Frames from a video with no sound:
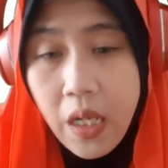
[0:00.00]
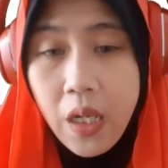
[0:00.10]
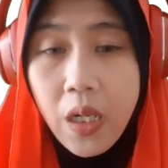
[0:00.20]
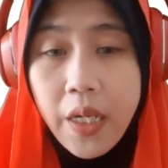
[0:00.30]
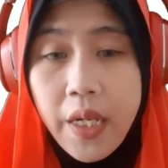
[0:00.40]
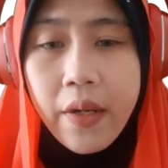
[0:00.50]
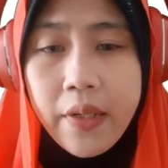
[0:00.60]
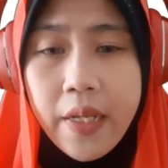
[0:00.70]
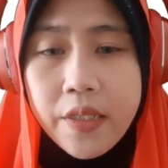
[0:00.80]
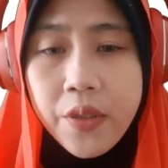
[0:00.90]
Okay, now
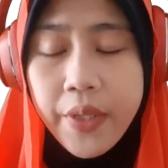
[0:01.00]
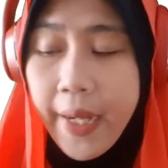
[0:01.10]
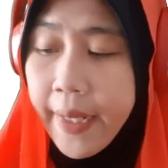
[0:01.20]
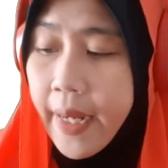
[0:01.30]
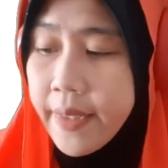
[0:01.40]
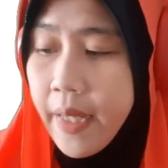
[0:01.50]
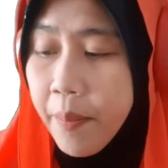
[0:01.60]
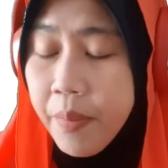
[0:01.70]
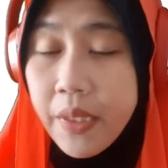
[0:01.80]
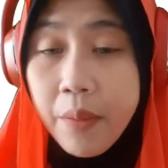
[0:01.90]
let's look at
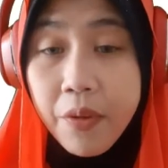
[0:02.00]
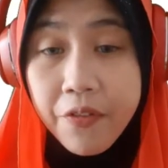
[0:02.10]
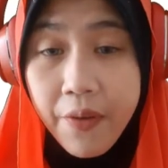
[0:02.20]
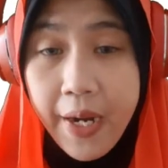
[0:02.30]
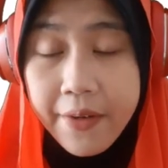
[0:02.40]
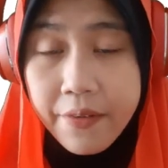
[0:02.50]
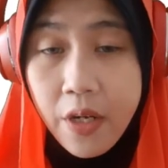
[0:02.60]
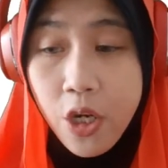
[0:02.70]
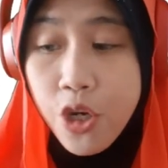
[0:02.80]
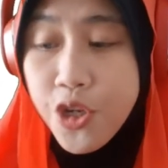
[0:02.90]
example number 5.
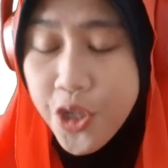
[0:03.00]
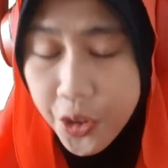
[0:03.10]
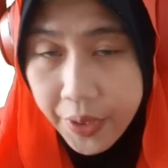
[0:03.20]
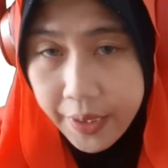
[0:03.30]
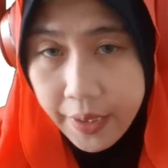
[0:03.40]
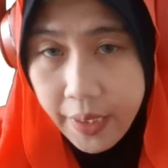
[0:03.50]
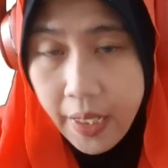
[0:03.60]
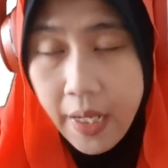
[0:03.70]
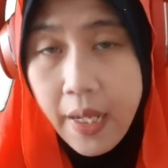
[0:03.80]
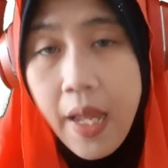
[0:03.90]
Shrink.
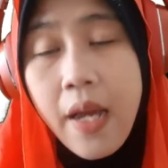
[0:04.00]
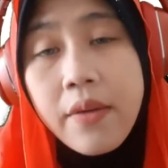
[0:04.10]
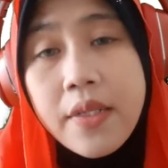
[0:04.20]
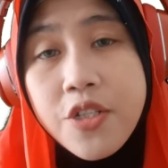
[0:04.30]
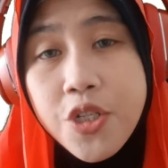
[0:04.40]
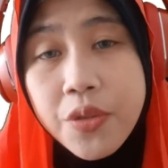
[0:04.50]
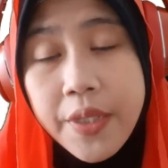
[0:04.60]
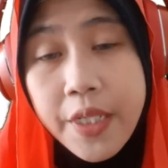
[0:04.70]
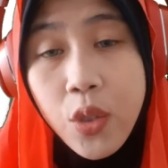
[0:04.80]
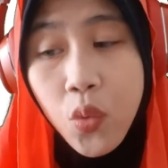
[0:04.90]
How does
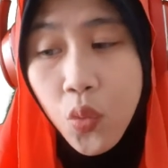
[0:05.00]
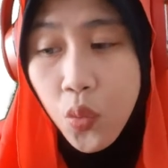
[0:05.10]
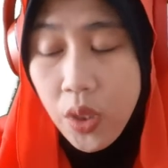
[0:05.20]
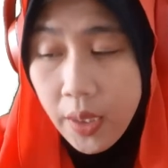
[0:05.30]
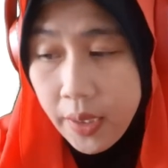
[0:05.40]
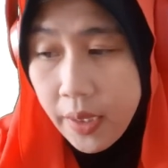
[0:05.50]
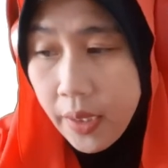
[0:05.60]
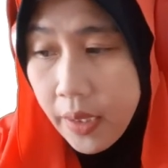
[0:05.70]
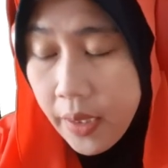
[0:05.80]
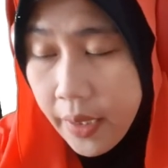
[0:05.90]
shrink work?
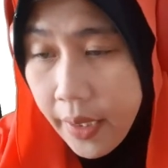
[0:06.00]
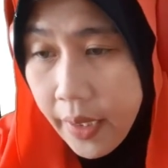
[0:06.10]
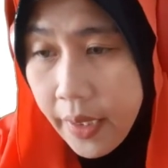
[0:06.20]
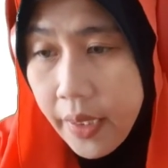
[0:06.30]
Okay,